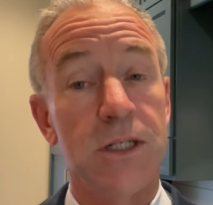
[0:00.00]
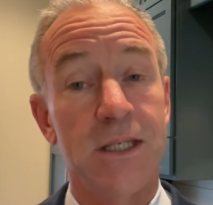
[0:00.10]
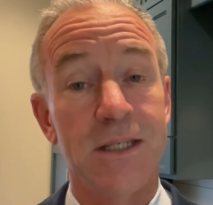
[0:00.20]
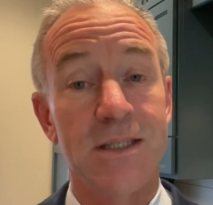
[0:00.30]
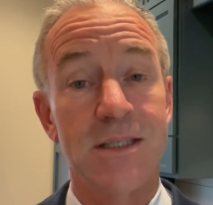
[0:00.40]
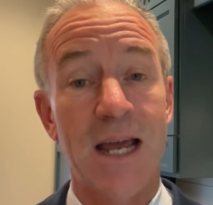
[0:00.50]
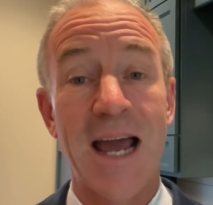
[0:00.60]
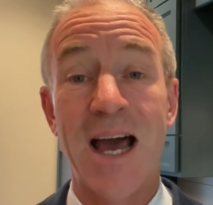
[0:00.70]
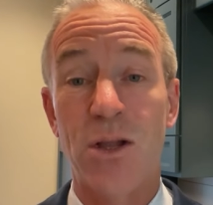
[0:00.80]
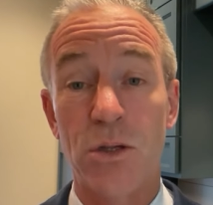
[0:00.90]
is,
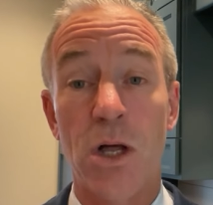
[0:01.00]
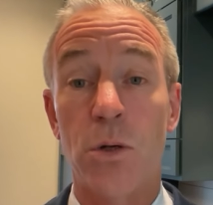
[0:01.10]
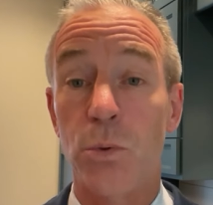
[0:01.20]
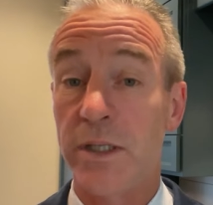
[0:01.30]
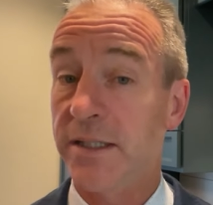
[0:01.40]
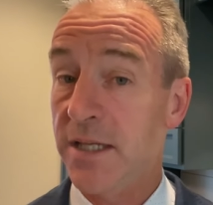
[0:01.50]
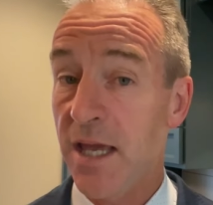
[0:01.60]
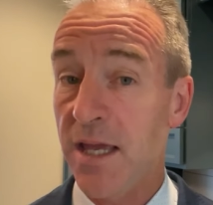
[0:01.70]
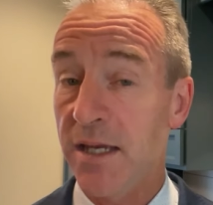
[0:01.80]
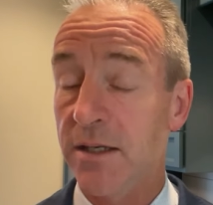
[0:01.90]
how long will it
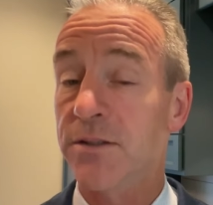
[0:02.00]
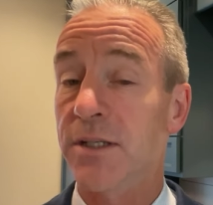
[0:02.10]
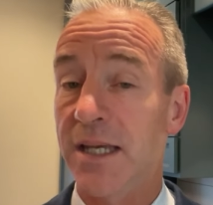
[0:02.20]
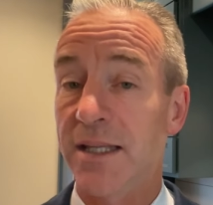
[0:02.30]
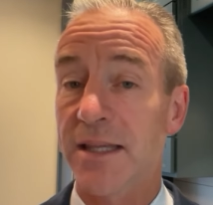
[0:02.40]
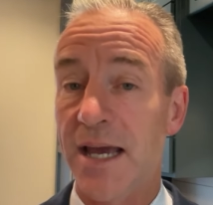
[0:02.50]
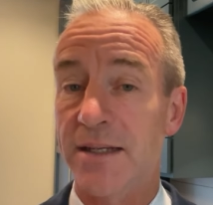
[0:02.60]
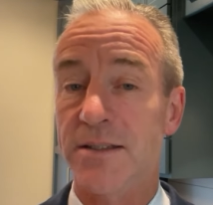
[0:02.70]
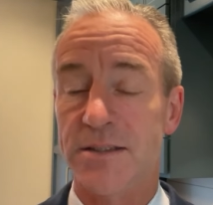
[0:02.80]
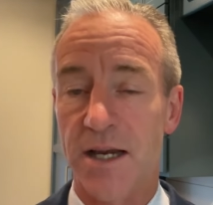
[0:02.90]
take to get
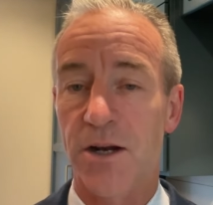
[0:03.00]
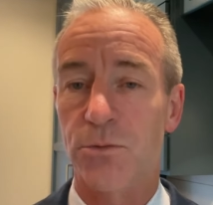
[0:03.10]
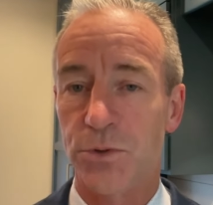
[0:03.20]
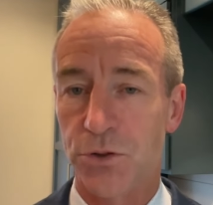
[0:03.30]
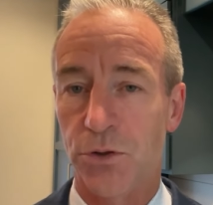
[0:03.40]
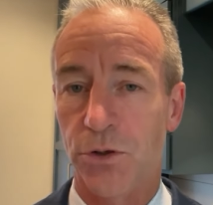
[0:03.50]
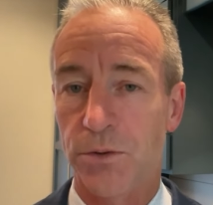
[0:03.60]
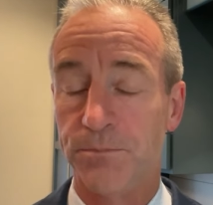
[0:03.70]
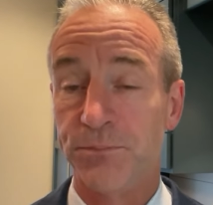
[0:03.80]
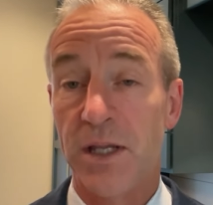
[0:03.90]
that desired
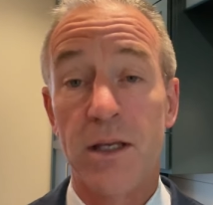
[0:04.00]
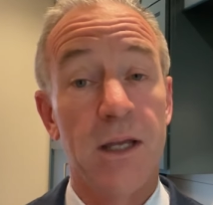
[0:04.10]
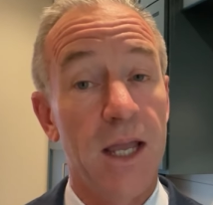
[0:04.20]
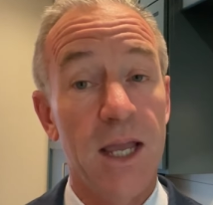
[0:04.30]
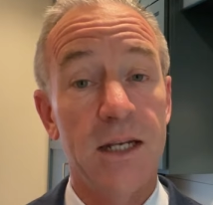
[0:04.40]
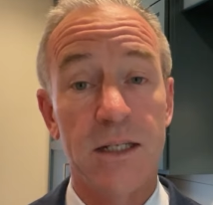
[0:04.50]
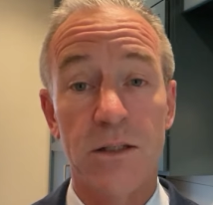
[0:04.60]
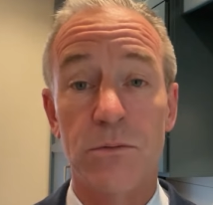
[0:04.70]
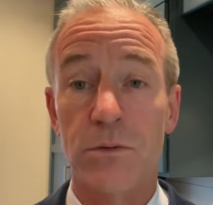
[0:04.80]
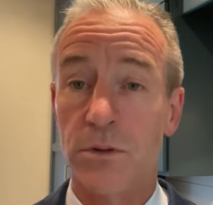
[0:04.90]
return? And
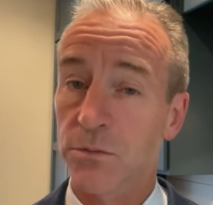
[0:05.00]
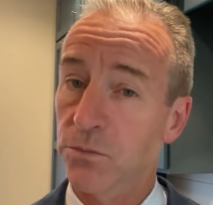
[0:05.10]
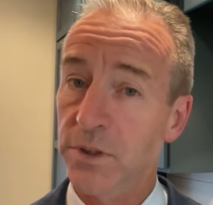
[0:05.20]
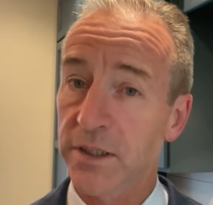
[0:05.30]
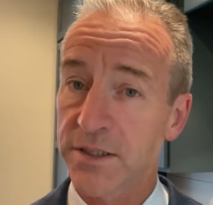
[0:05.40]
in real